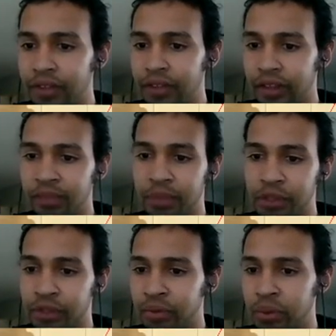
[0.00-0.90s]
these like
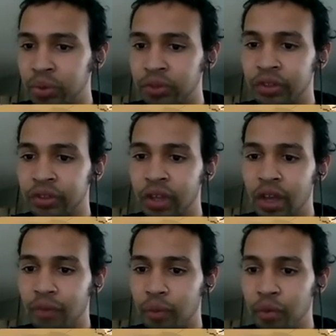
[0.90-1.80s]
special rules
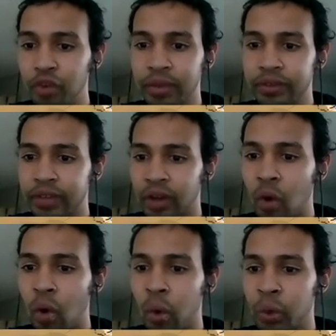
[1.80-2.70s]
for movements that
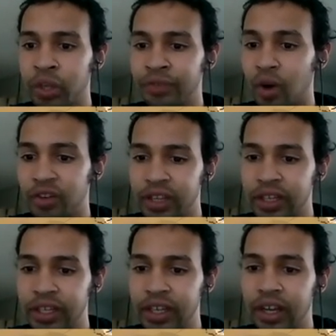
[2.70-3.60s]
go all the way as far as
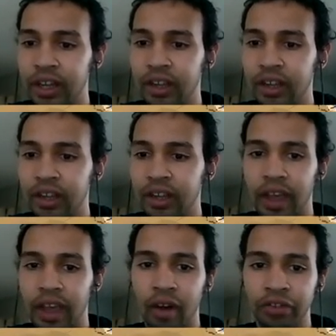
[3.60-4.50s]
India,
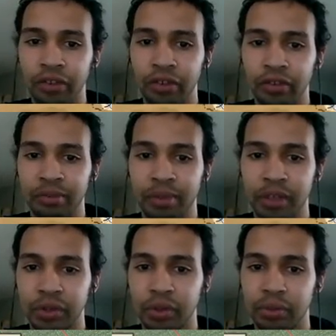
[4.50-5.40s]
and also some
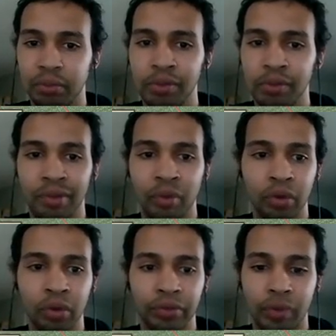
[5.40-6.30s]
special movement
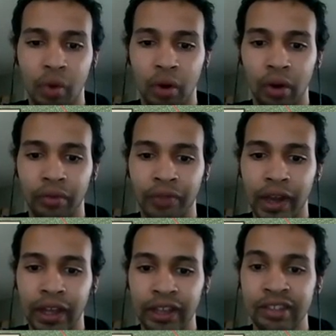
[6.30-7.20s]
rules for
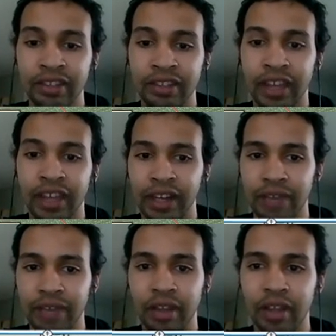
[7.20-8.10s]
fighting in
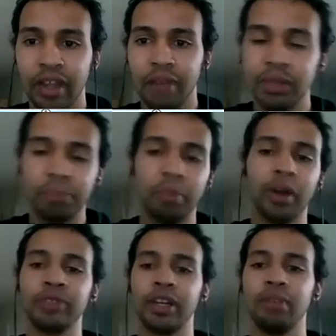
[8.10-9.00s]
Scandinavia. But the
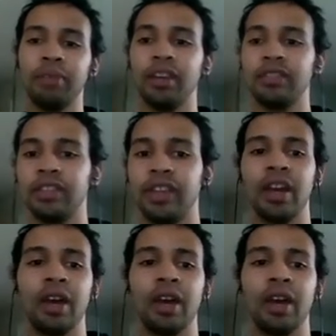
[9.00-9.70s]
point I'm trying to make is that they